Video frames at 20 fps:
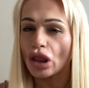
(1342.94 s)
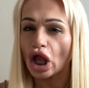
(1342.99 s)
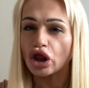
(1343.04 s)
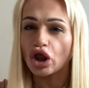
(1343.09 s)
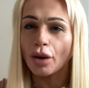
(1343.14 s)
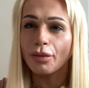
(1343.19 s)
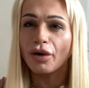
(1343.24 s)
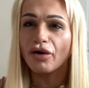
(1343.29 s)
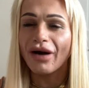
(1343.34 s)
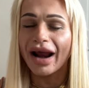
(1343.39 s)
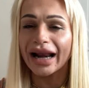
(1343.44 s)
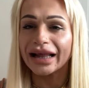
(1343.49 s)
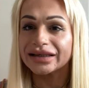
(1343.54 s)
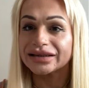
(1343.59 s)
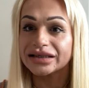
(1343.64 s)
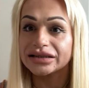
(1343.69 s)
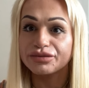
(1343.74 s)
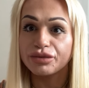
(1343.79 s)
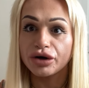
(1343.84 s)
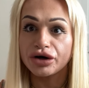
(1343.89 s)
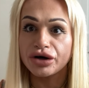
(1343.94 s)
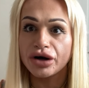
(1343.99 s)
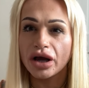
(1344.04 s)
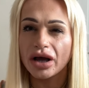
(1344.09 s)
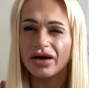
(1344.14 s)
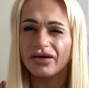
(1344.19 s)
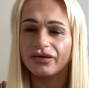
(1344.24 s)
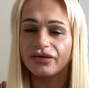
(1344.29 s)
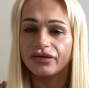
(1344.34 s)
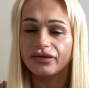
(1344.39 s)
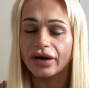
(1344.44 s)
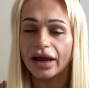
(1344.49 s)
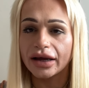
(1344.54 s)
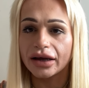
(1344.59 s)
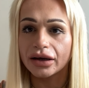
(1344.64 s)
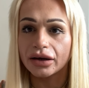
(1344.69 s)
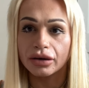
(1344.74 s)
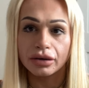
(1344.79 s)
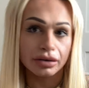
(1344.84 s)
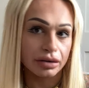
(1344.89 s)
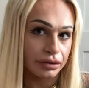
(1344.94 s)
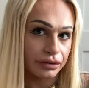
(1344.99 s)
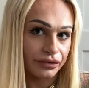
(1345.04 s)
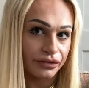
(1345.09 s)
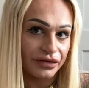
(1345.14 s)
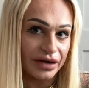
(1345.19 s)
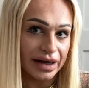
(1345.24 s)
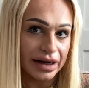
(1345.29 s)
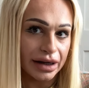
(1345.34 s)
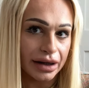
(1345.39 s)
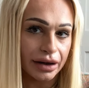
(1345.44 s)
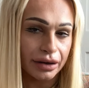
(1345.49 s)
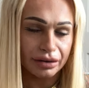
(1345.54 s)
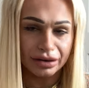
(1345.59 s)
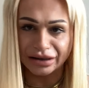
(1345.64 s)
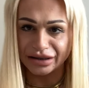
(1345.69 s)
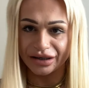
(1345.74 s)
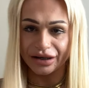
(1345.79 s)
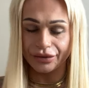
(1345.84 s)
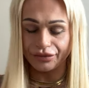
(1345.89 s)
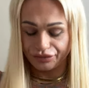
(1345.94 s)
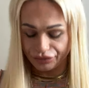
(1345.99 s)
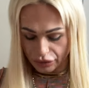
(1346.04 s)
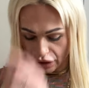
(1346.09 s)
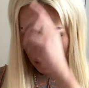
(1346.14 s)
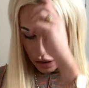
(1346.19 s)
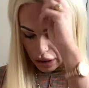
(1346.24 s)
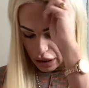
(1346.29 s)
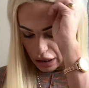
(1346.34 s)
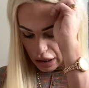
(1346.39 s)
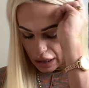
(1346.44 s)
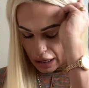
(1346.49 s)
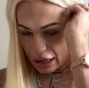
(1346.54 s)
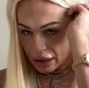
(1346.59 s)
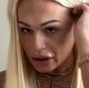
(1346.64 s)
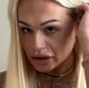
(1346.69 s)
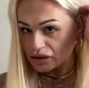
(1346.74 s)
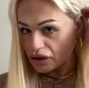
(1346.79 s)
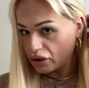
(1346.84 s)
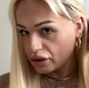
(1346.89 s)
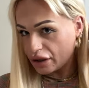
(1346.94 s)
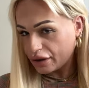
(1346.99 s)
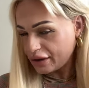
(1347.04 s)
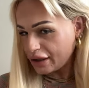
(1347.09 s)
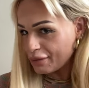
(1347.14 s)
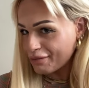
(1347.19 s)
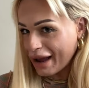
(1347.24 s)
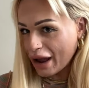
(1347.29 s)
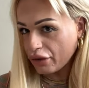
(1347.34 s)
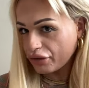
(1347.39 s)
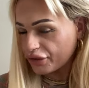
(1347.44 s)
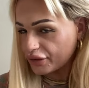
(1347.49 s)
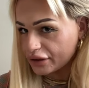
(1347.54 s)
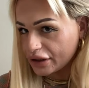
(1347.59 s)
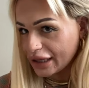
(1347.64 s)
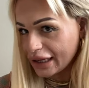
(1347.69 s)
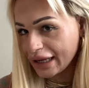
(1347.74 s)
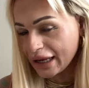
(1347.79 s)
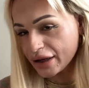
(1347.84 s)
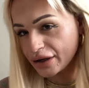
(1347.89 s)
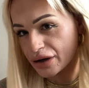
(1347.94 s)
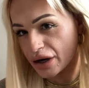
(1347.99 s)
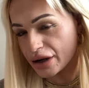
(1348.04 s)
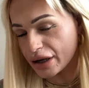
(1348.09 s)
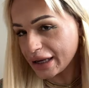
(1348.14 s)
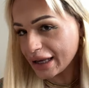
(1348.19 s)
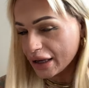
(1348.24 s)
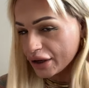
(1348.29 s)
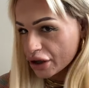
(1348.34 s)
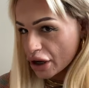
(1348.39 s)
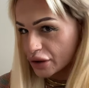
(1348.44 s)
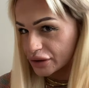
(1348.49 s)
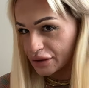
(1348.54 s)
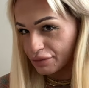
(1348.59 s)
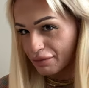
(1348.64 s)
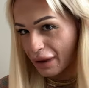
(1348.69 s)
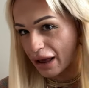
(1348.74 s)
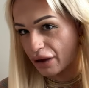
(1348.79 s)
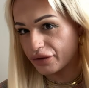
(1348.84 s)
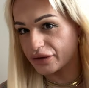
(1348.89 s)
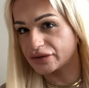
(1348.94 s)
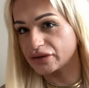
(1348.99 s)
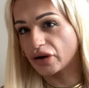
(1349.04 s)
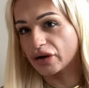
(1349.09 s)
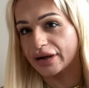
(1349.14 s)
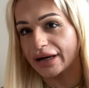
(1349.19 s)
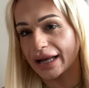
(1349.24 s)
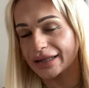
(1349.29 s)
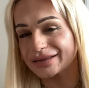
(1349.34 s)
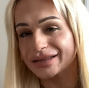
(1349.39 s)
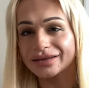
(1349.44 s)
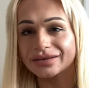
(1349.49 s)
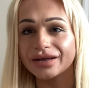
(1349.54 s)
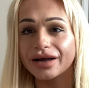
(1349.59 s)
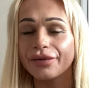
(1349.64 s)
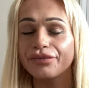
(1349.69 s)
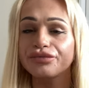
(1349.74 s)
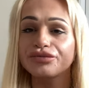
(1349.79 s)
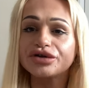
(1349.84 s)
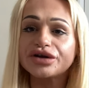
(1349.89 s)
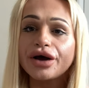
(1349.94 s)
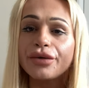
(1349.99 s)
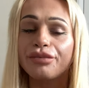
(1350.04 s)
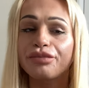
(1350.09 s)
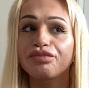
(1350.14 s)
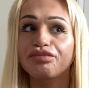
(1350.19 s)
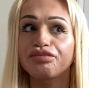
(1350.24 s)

not paralysis, but nerve like feeling. I don't know. Because all your, mouth, ear, ear, nose and mouth, it's all connected, isn't it? So